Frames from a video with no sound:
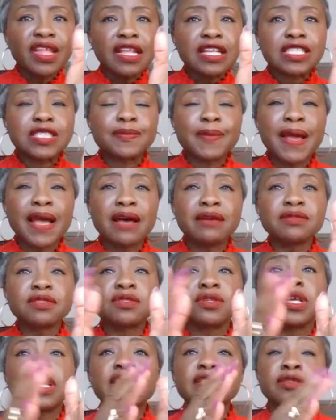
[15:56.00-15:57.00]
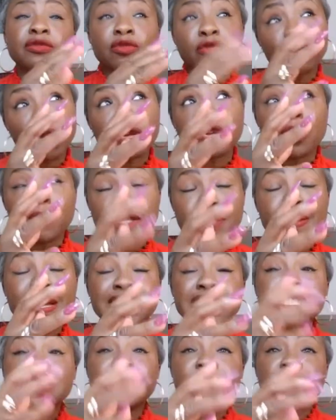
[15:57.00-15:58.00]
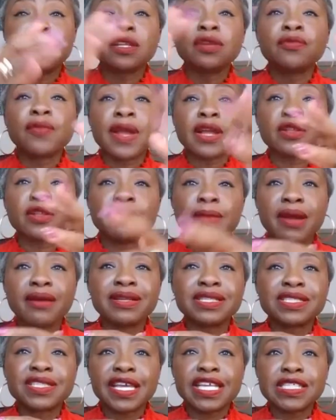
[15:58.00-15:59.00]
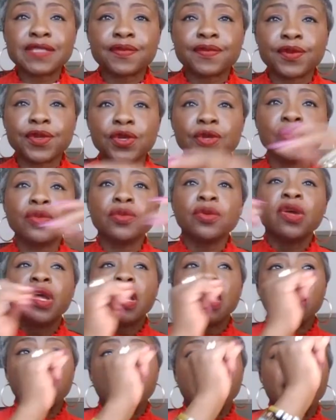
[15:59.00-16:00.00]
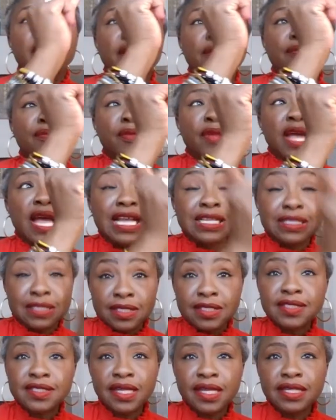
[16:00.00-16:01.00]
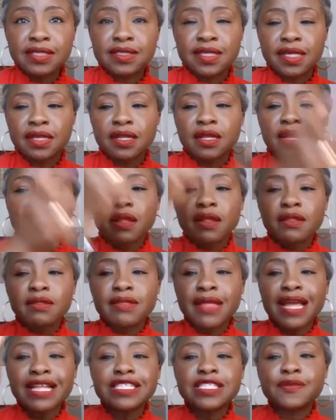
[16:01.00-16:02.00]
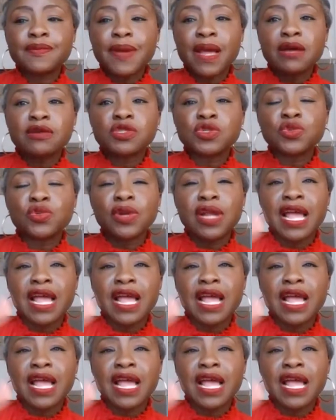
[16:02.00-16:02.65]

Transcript: spouse, your spouse is filing a regular marriage case for you, as a citizen, that spouse would